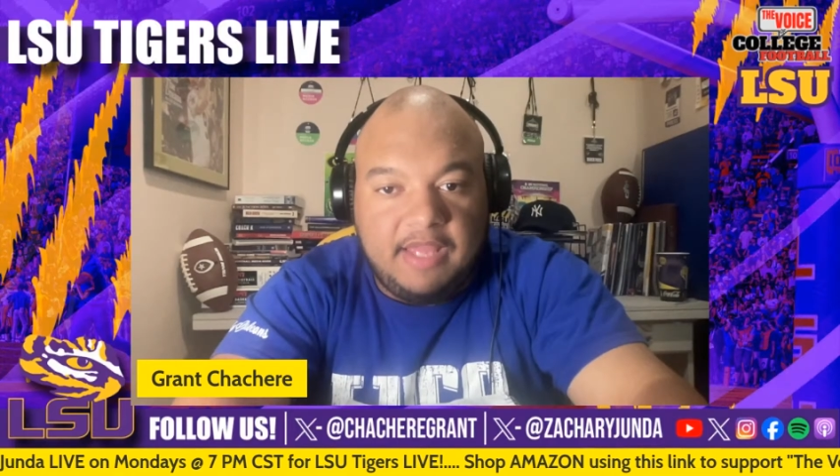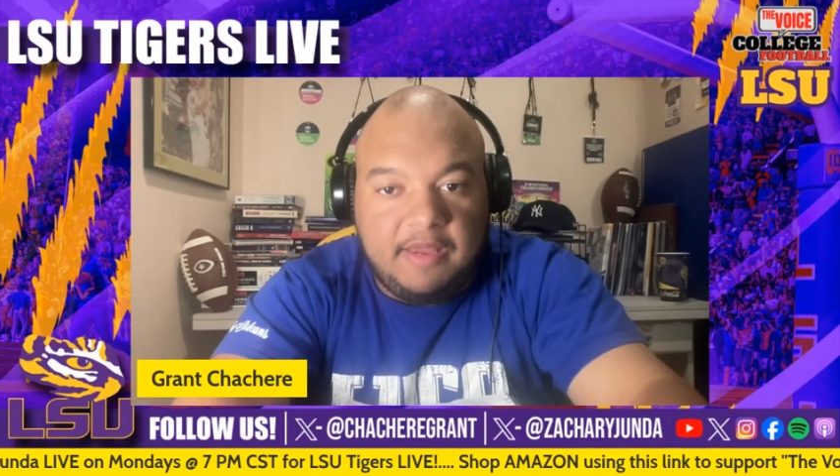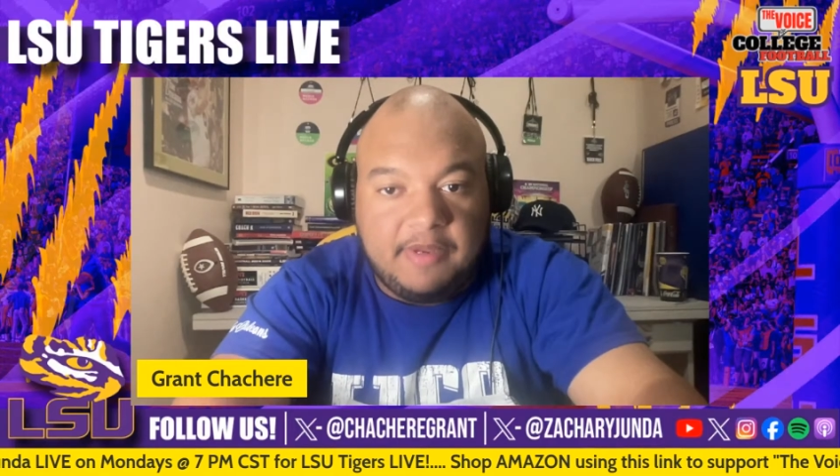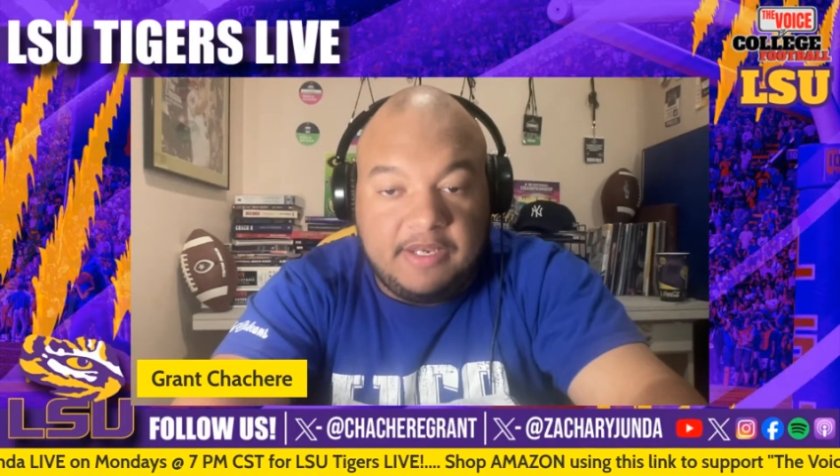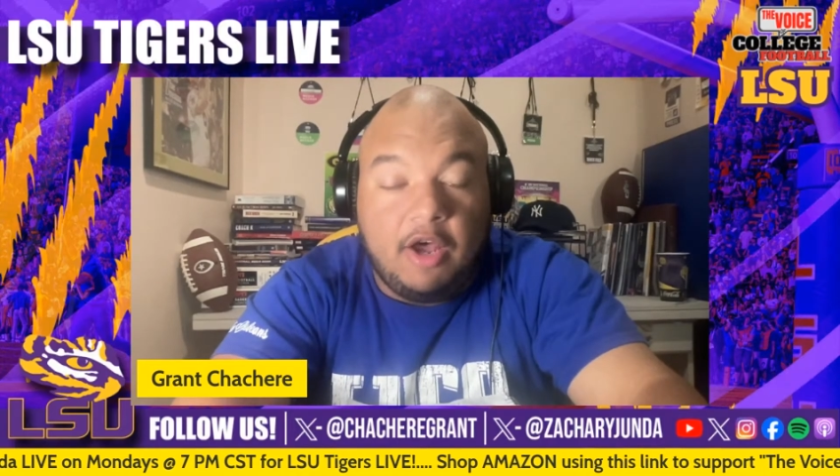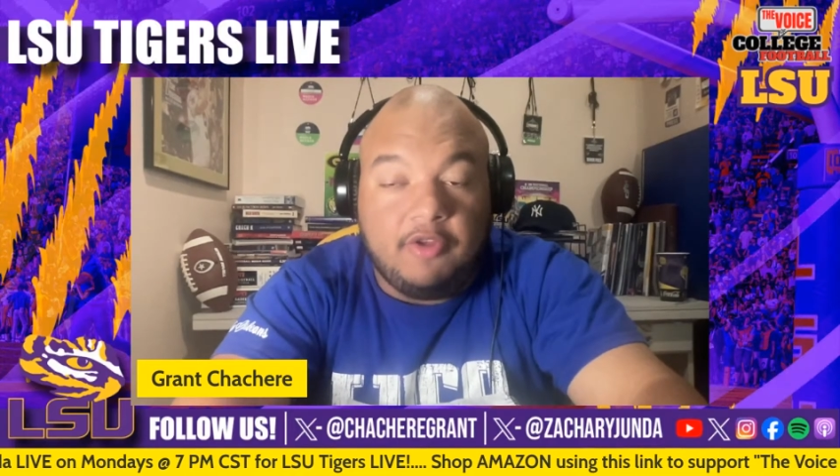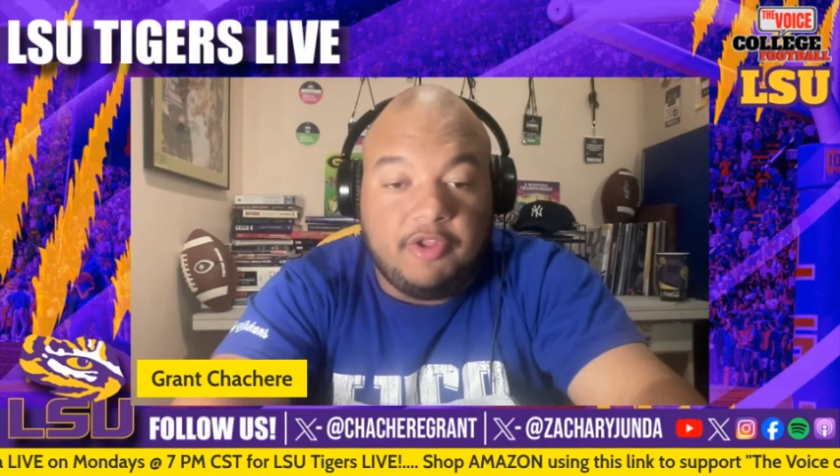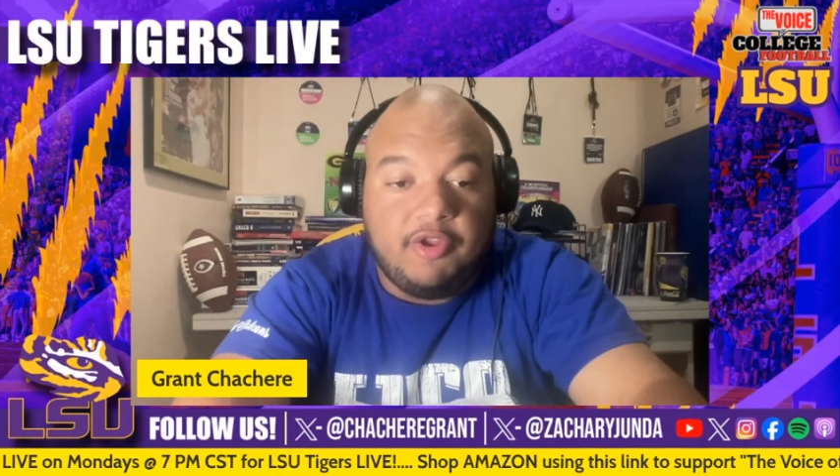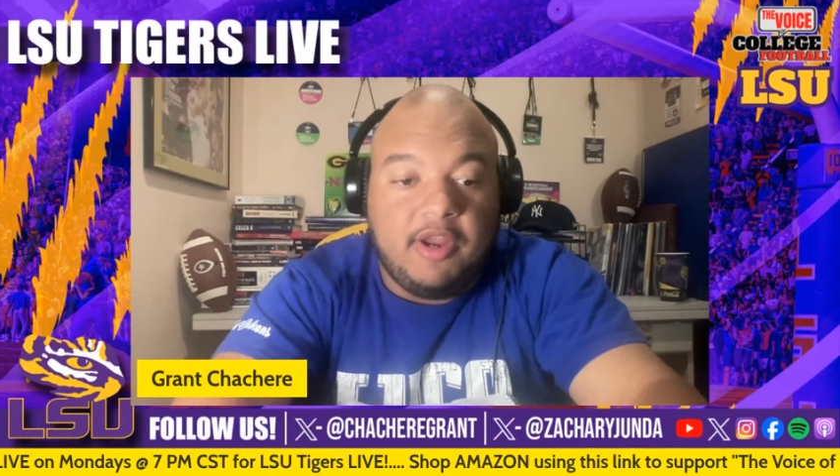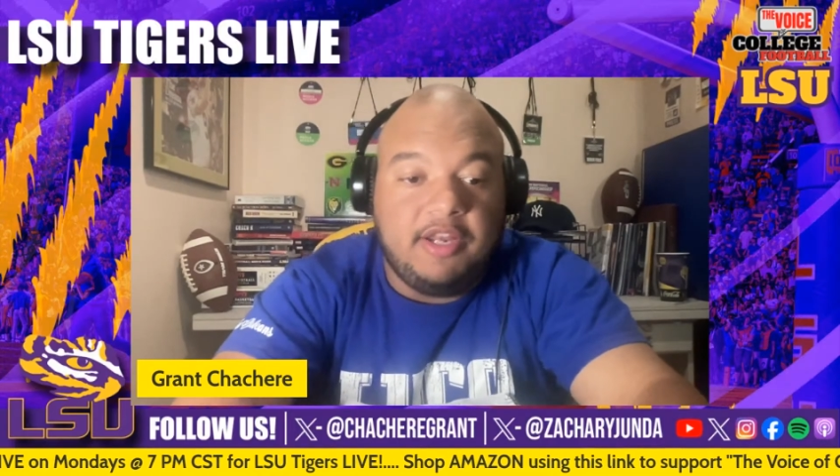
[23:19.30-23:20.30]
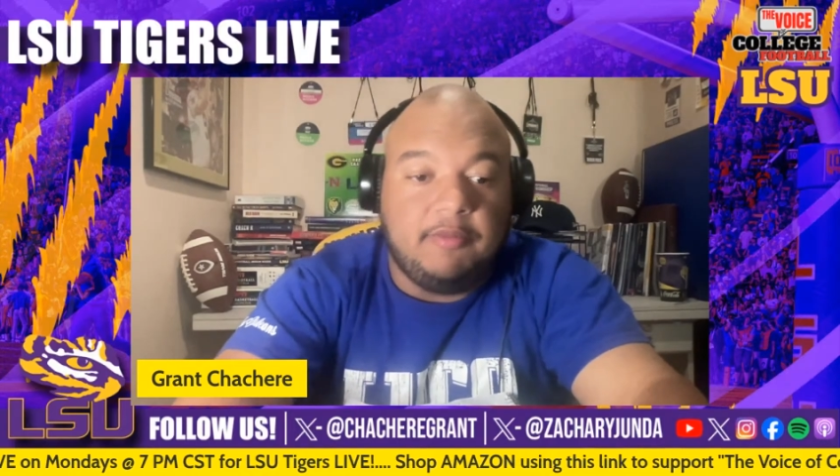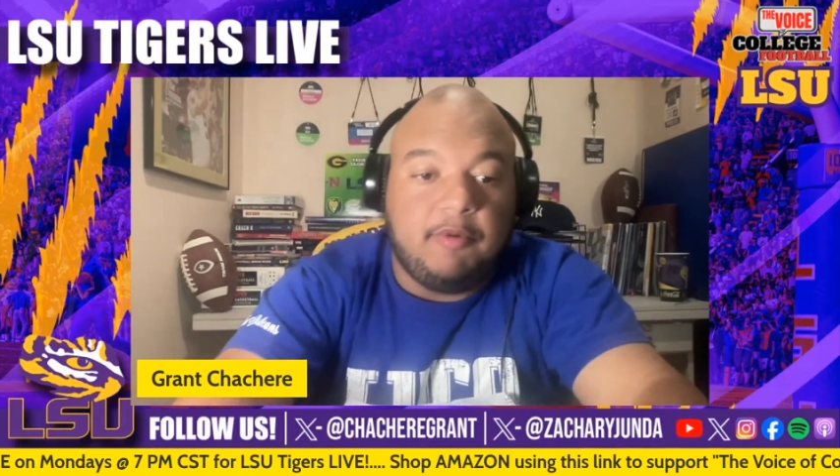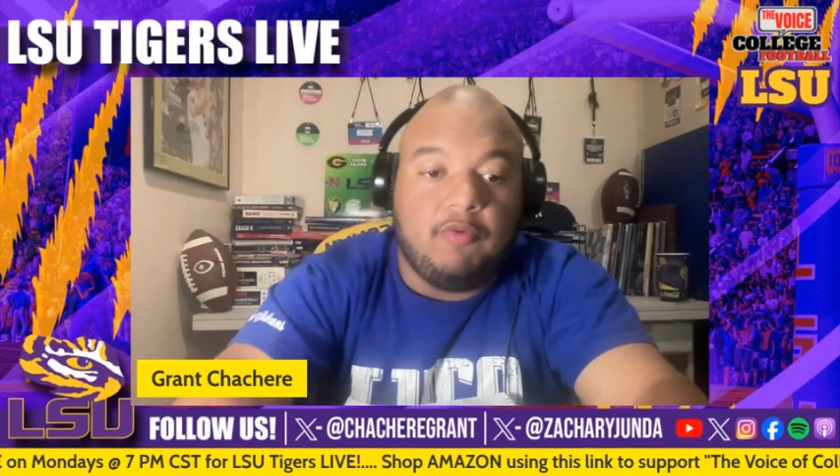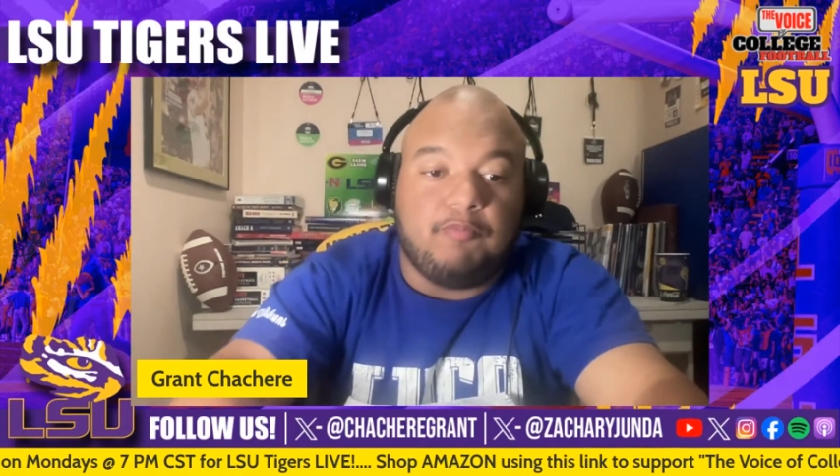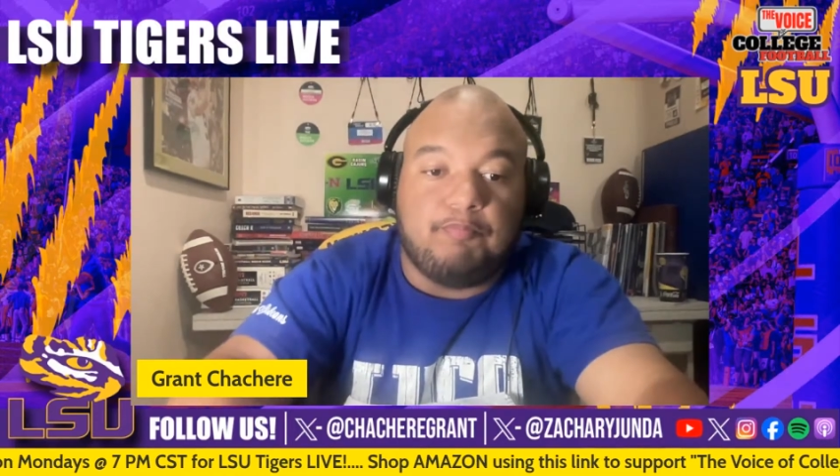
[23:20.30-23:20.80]
they're hitting the
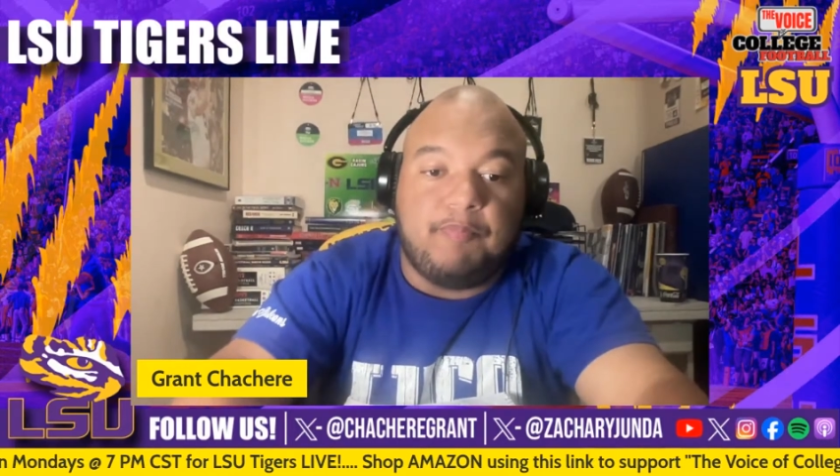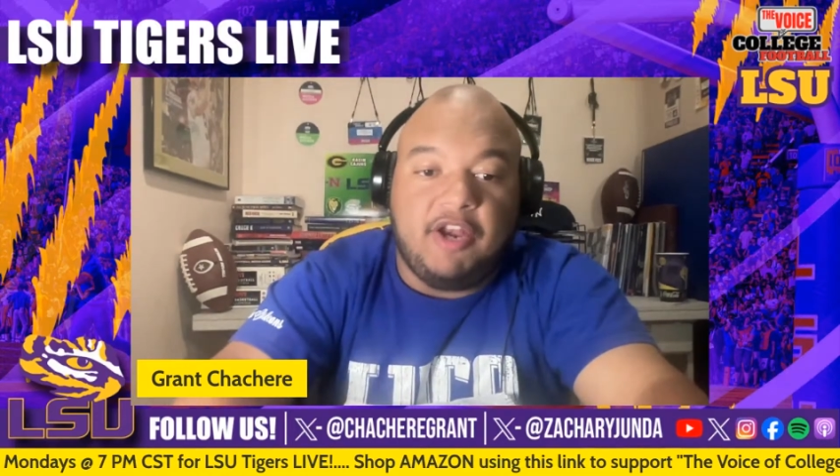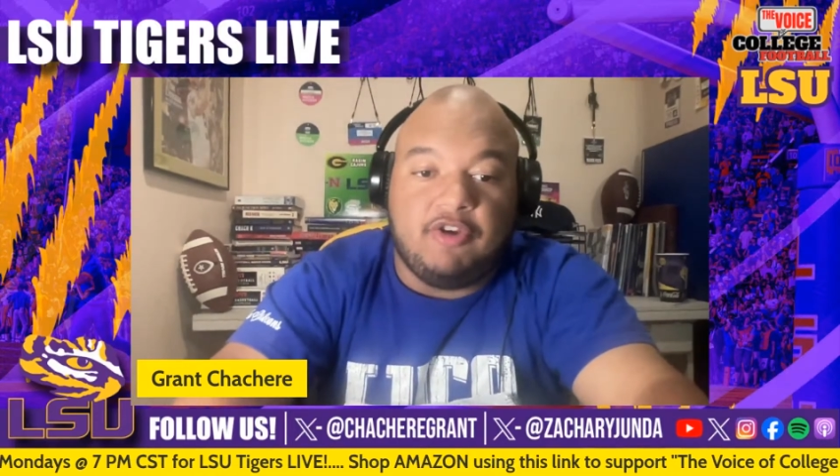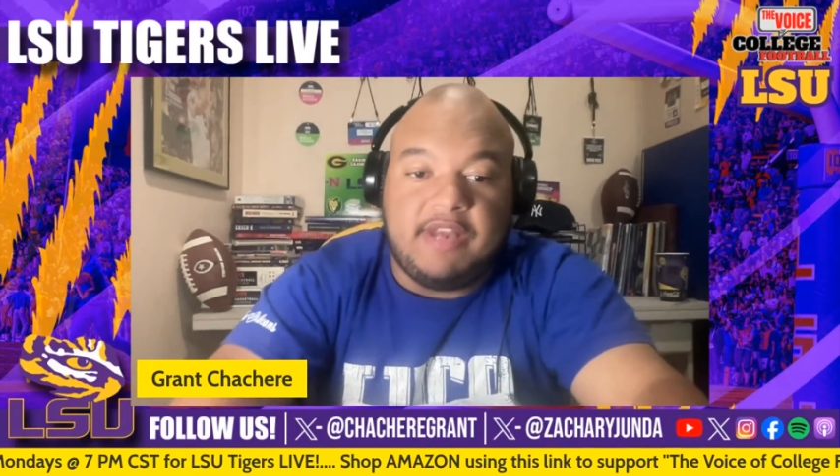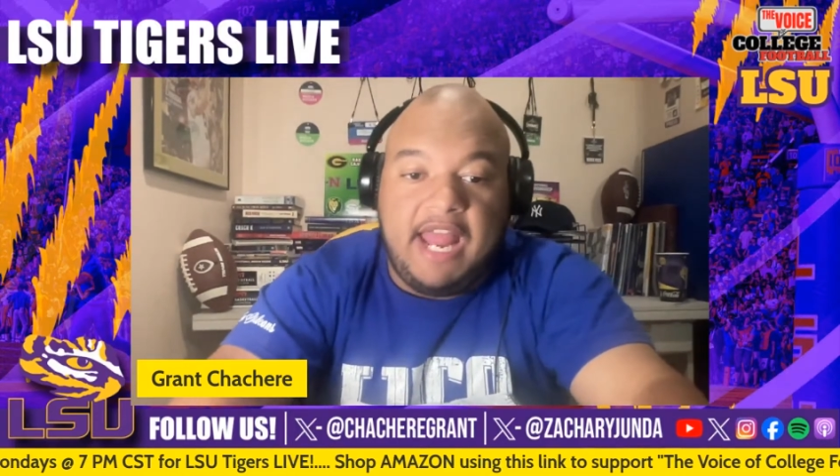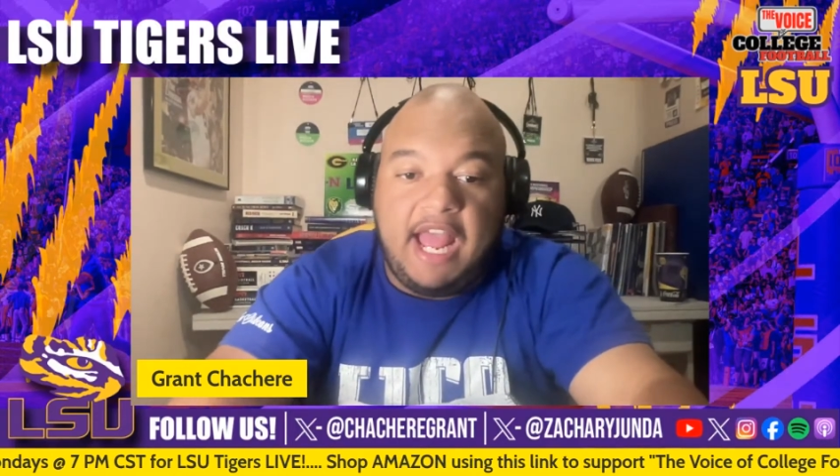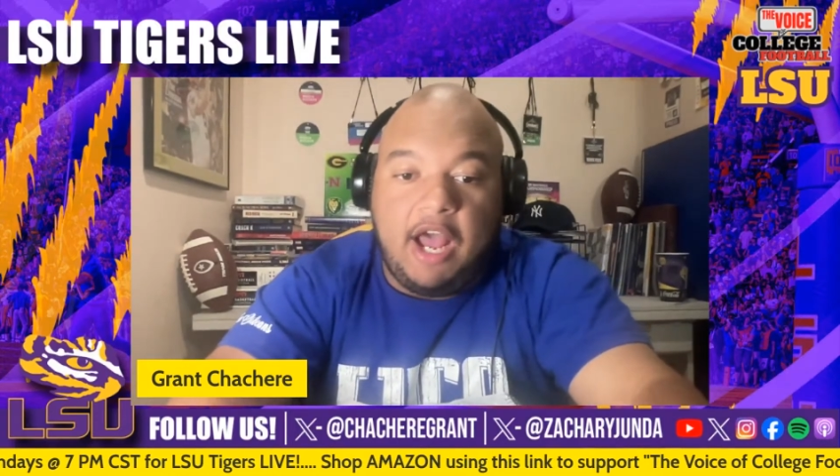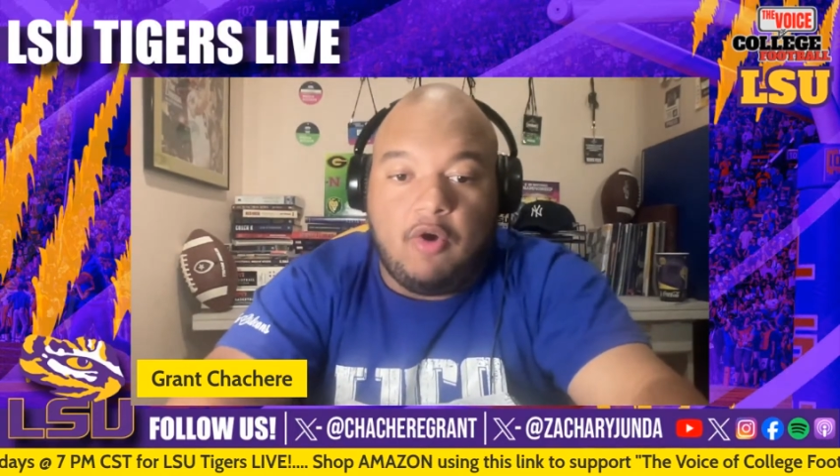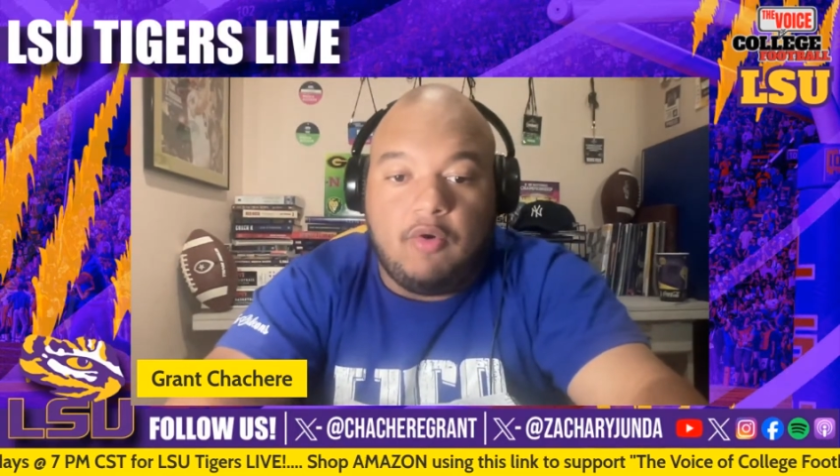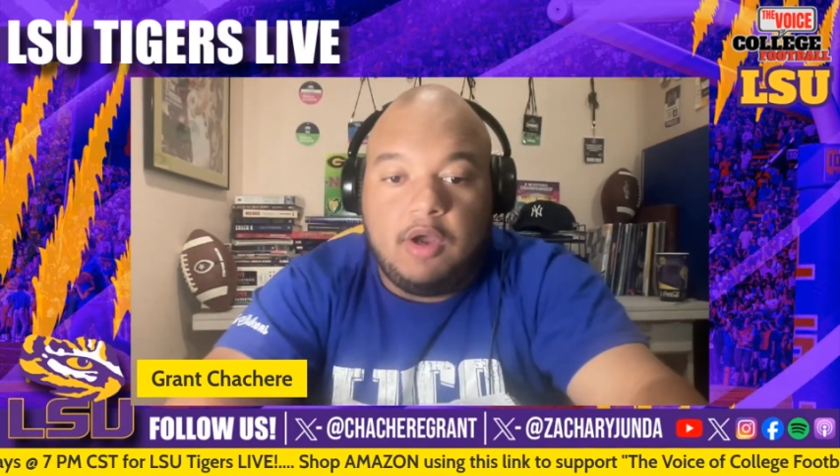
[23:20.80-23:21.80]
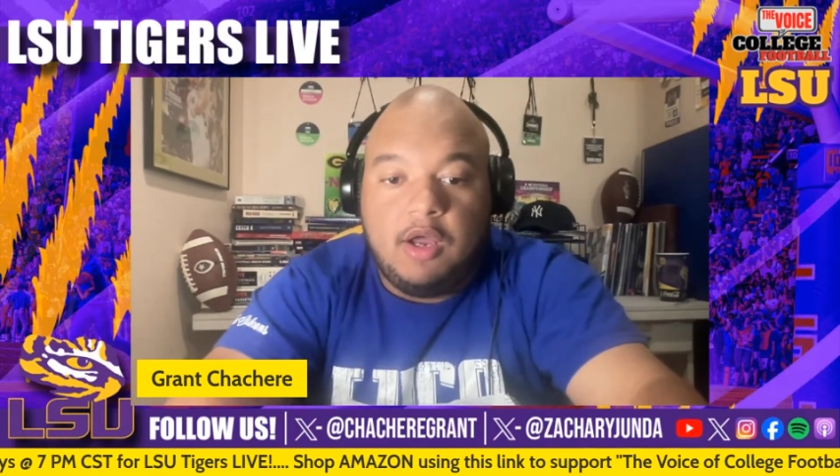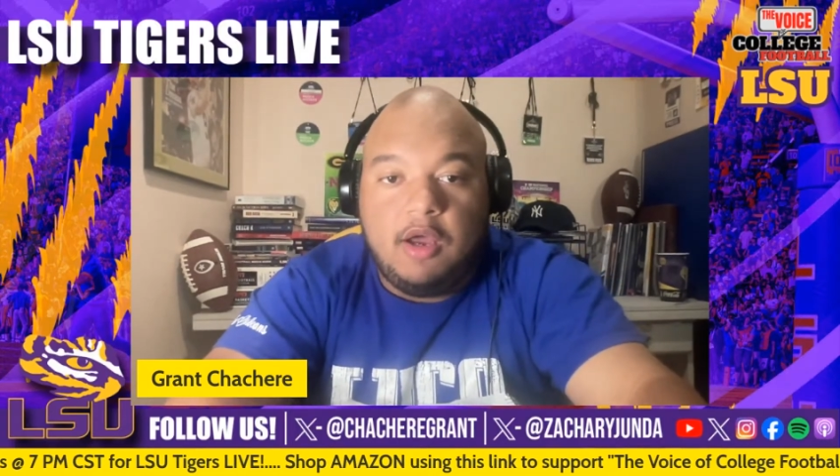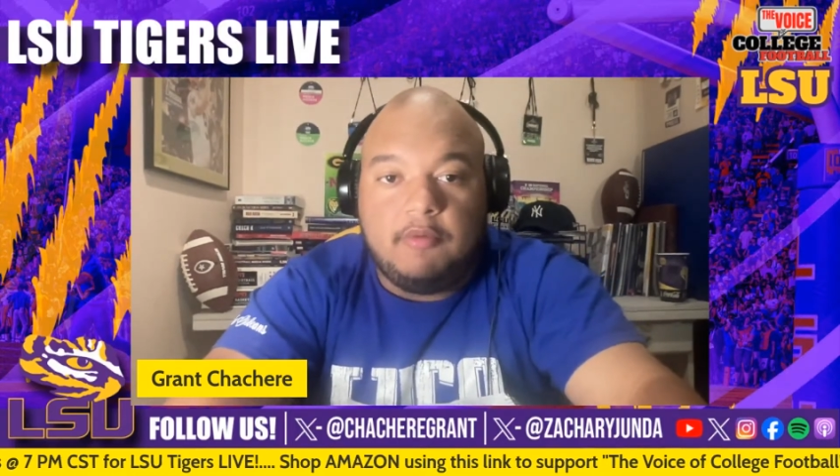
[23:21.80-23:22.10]
ball better now,